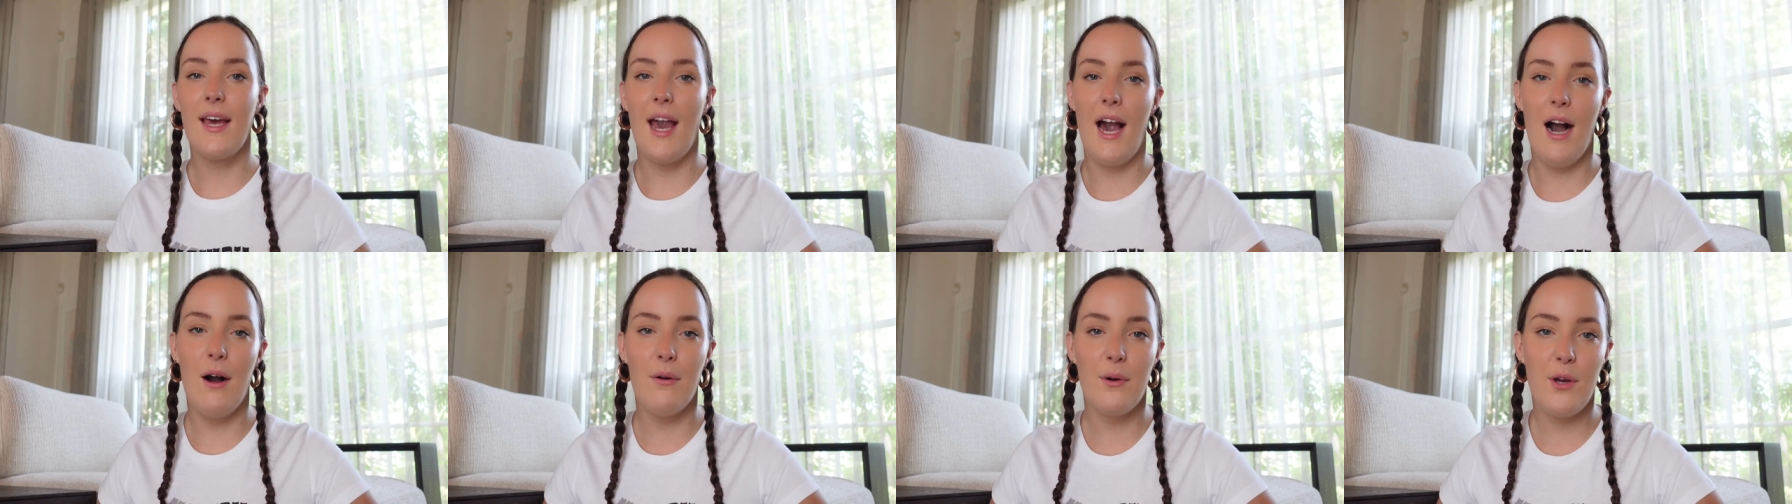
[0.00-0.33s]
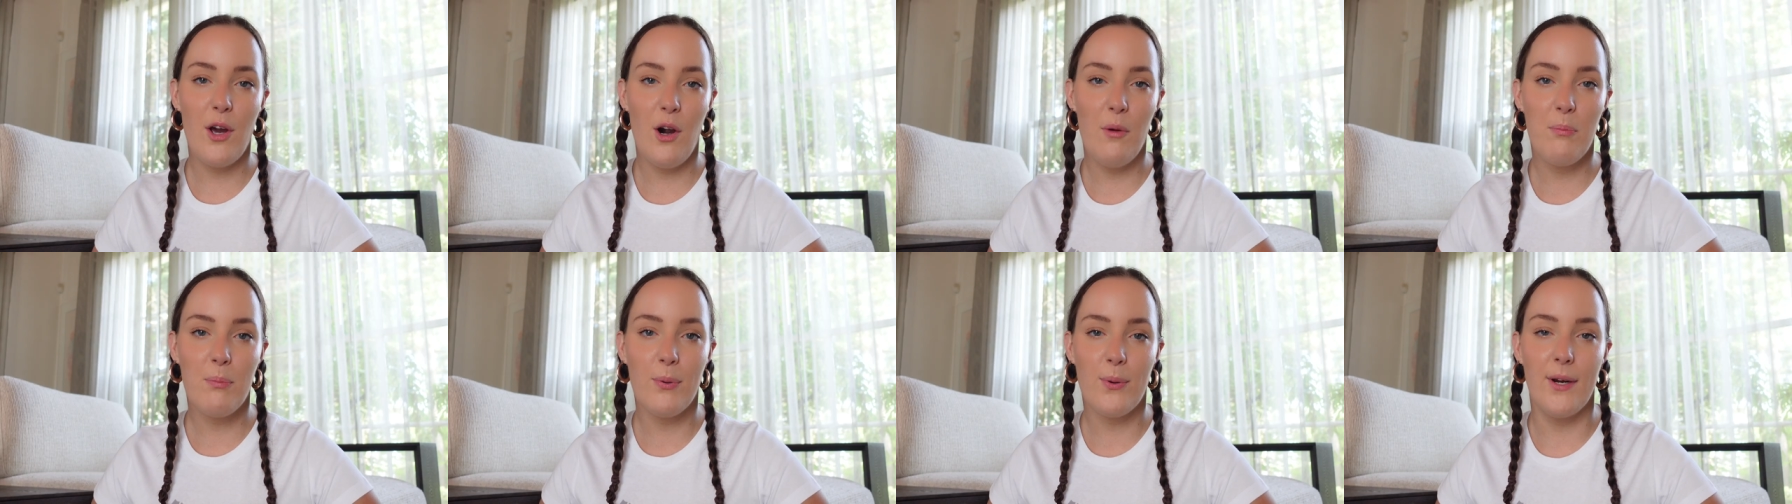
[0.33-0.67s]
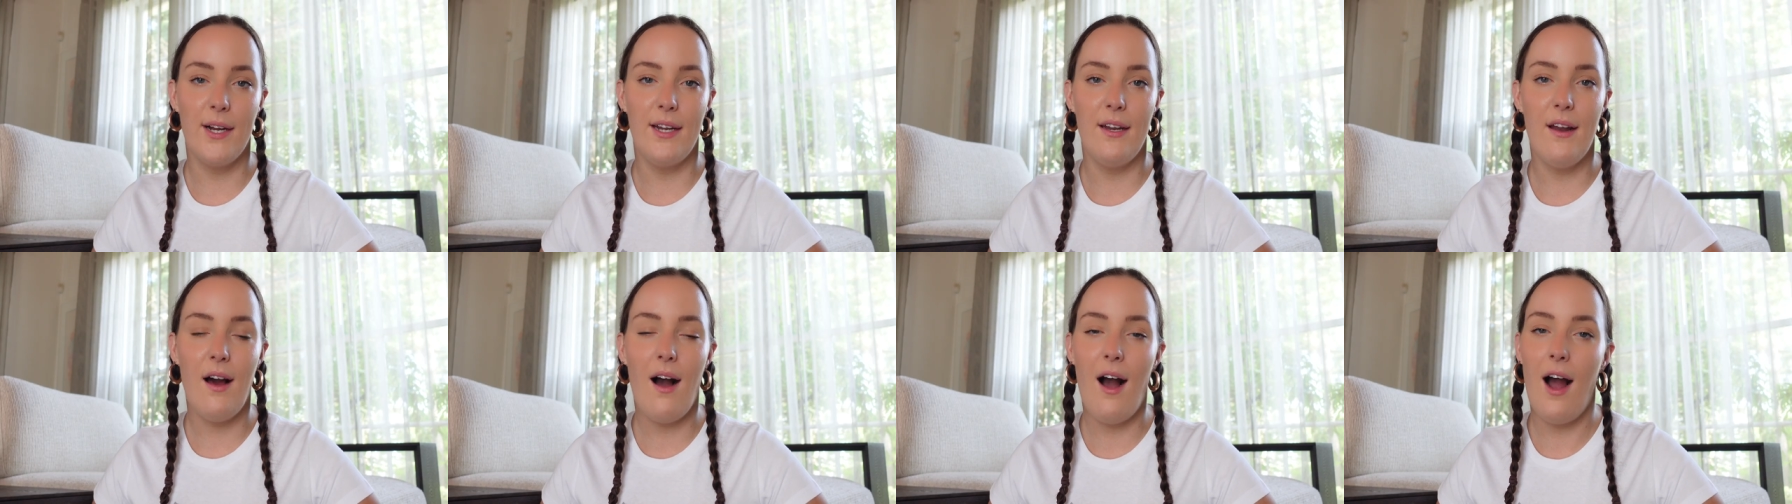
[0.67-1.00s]
Cowgirl
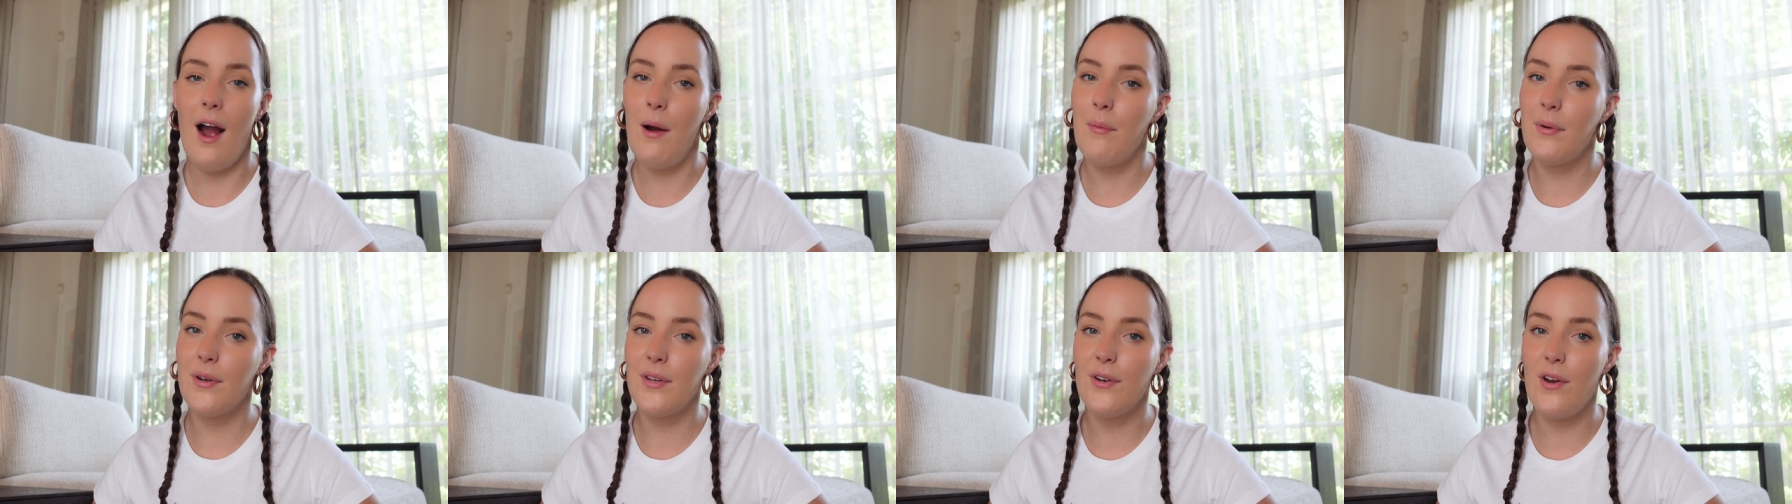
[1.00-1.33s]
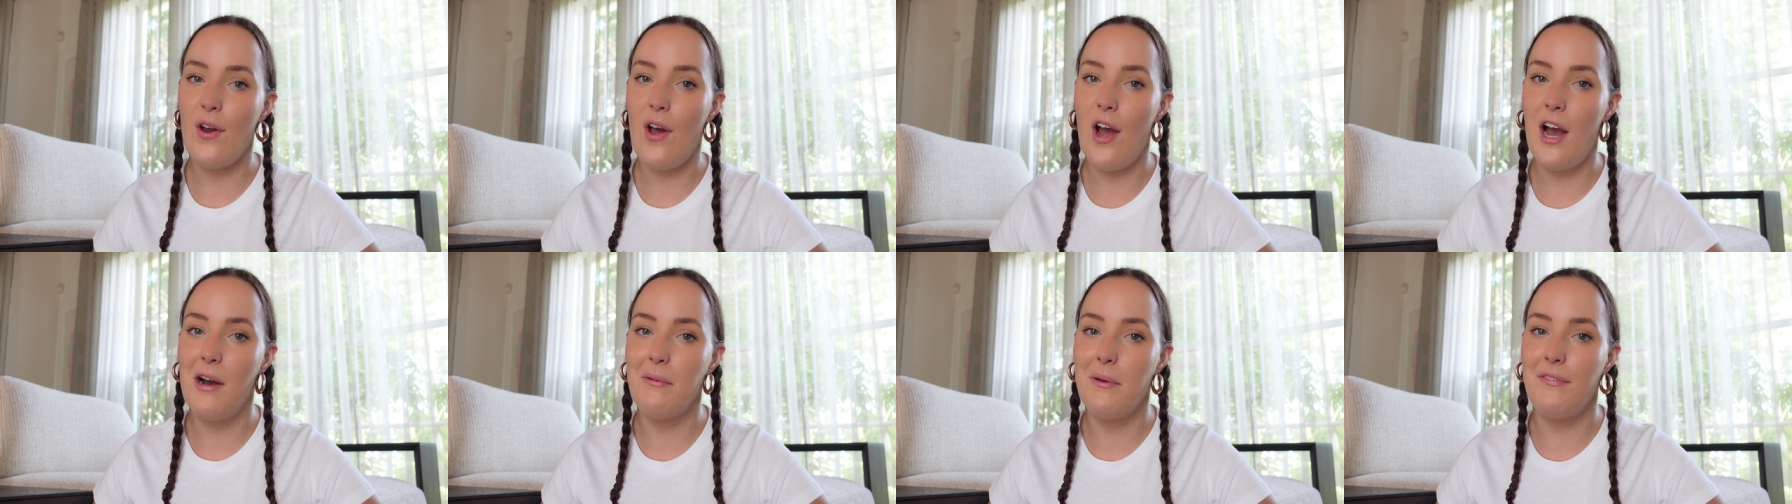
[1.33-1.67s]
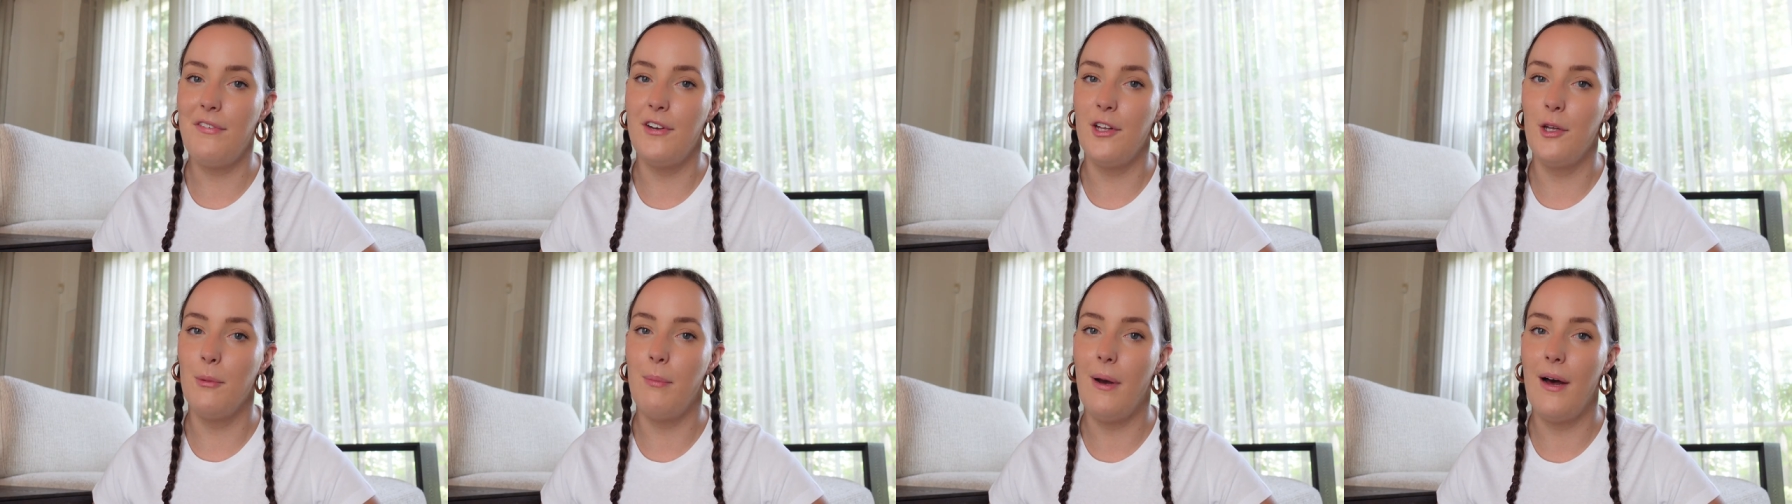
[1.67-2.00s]
print. I want to know how we
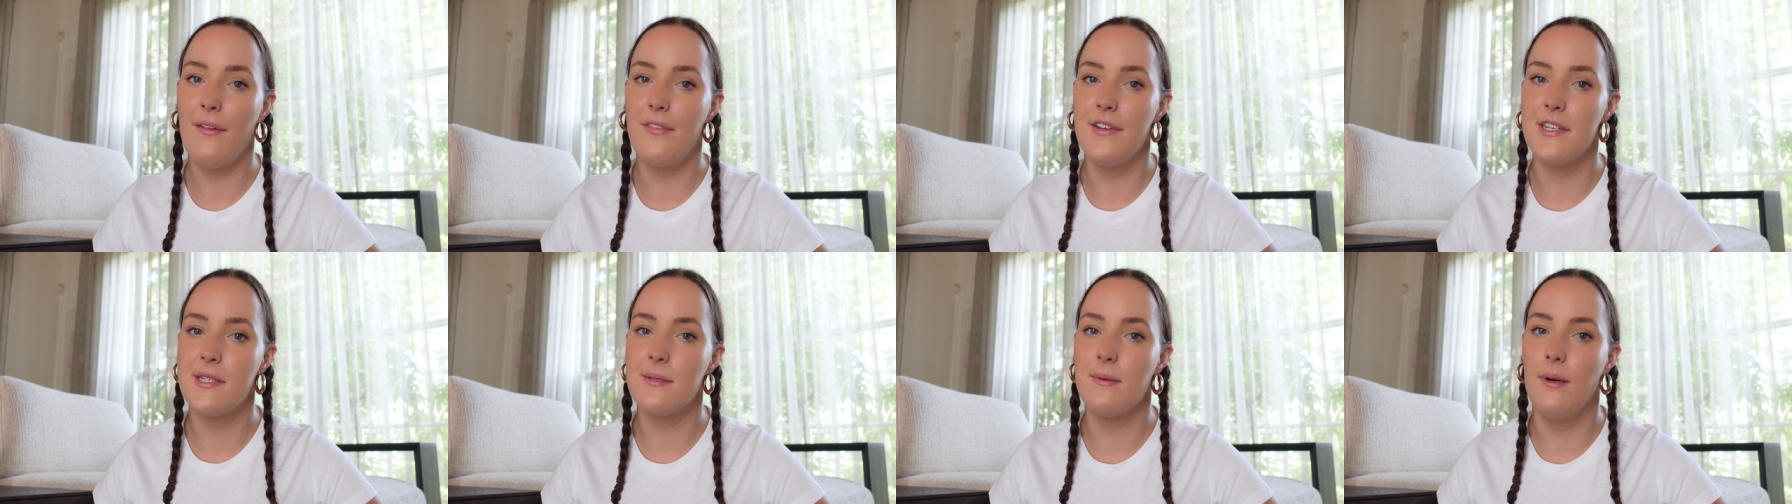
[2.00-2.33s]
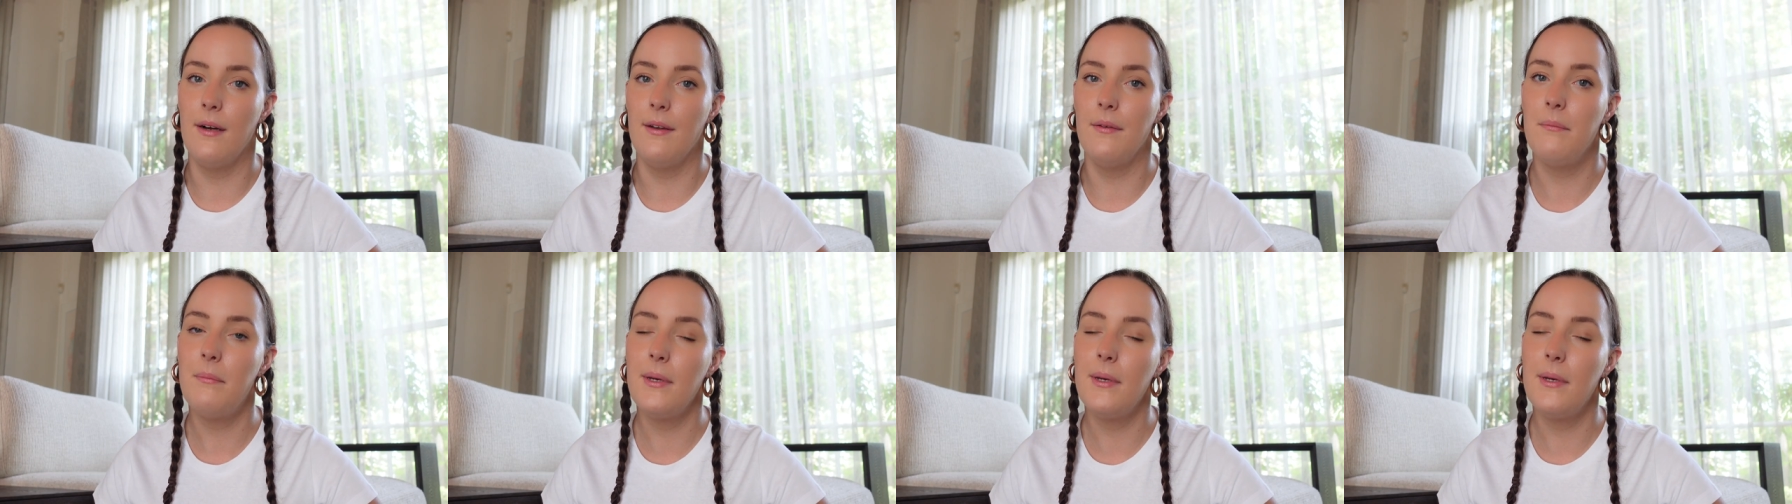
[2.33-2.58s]
feel about this one